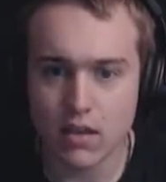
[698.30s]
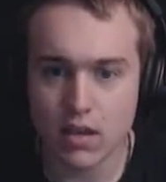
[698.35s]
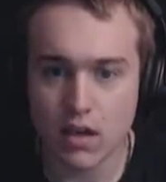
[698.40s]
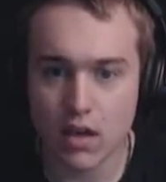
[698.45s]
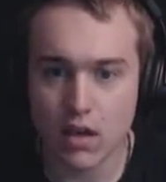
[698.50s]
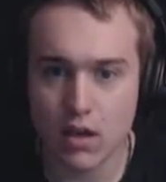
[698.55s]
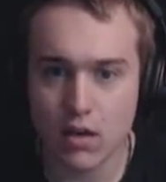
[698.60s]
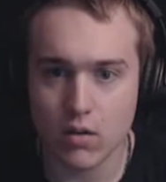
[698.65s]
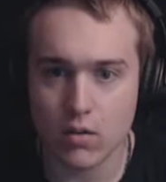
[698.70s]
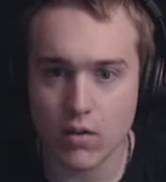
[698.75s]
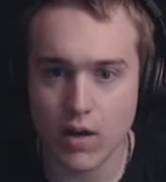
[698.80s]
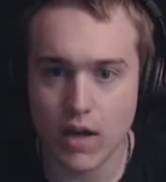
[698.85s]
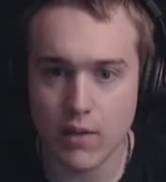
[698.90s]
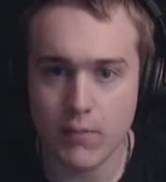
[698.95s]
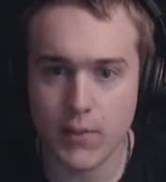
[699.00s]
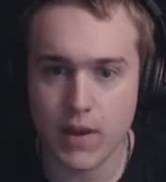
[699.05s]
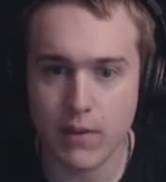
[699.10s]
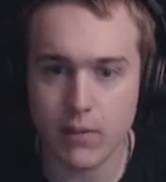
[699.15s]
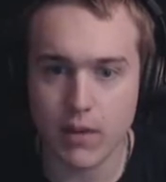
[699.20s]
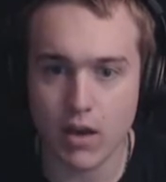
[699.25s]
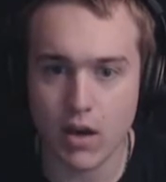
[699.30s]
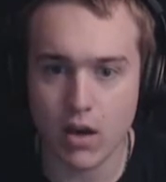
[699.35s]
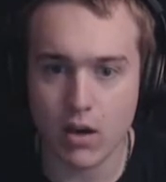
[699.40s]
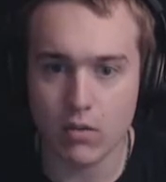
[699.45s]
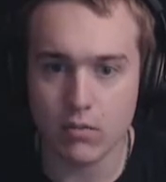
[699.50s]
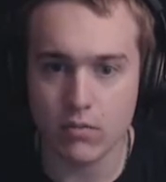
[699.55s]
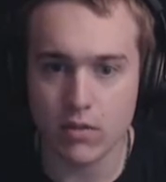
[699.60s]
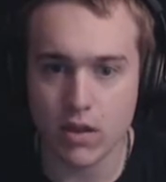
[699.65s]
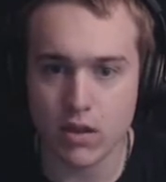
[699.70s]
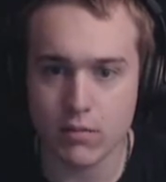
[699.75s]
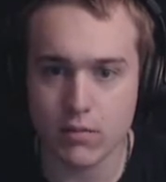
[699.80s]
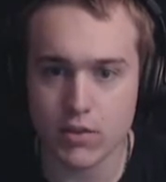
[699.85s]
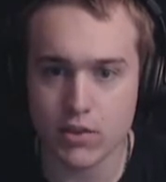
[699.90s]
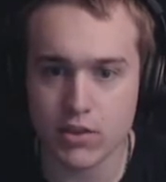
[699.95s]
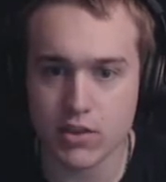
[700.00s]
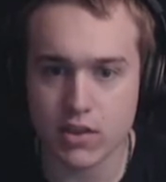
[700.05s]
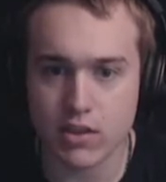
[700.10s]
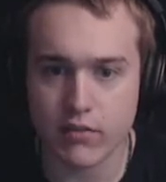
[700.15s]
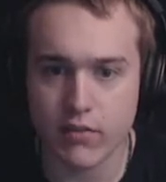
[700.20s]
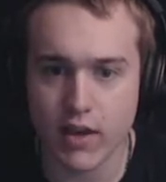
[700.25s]
Oh, hey, baby. Oh, no, you're
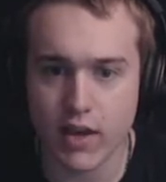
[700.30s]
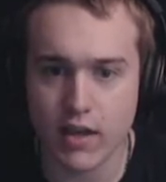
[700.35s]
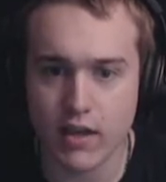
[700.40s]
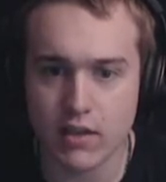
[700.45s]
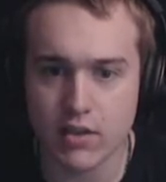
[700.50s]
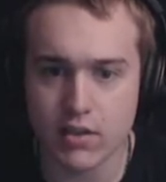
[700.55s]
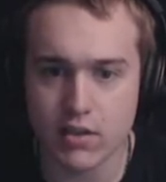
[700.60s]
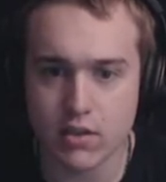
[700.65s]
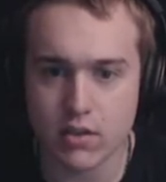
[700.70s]
just gonna vanish.